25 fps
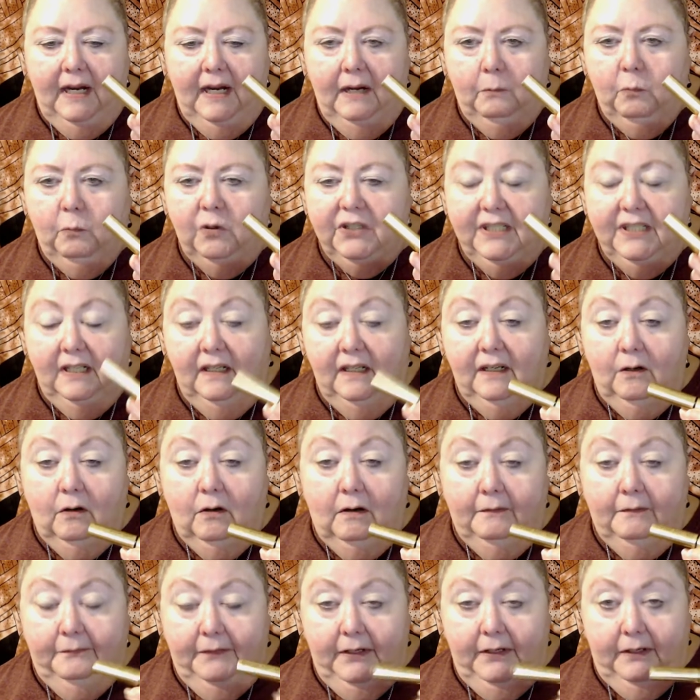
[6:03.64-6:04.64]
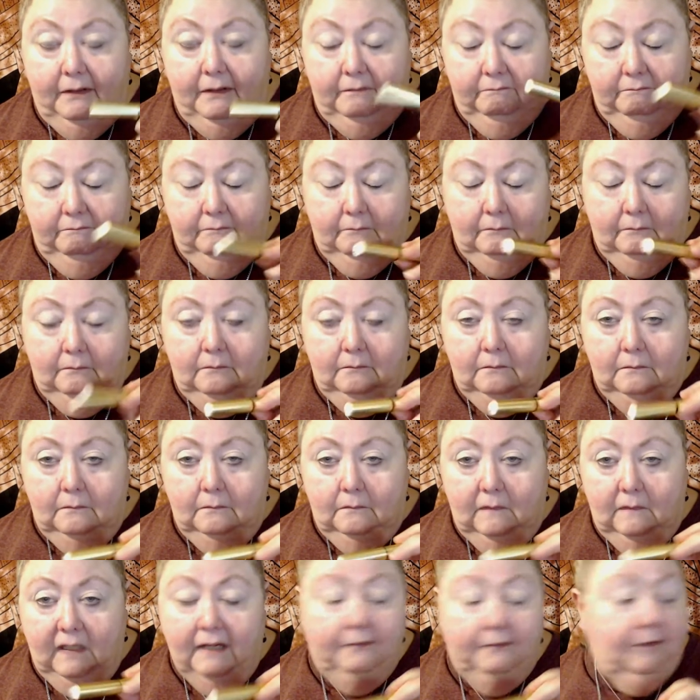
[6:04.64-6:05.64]
were selling off their
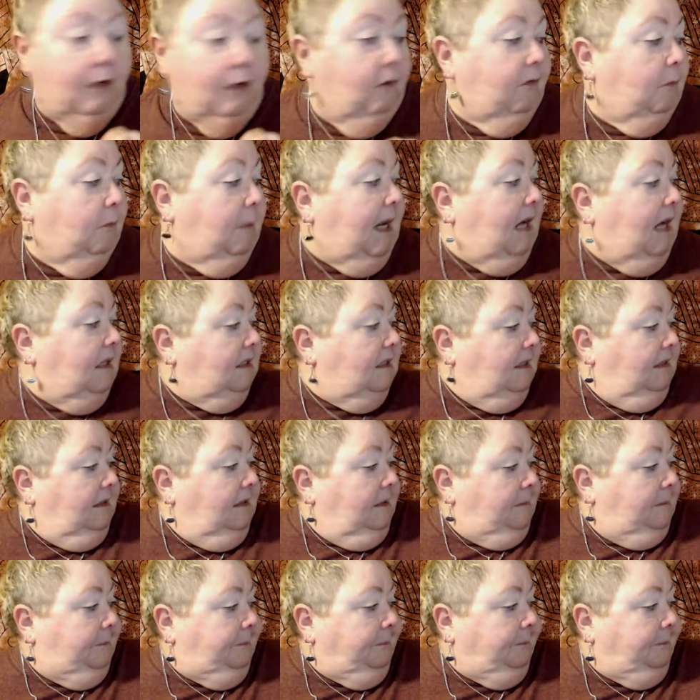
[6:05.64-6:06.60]
leftover boxes.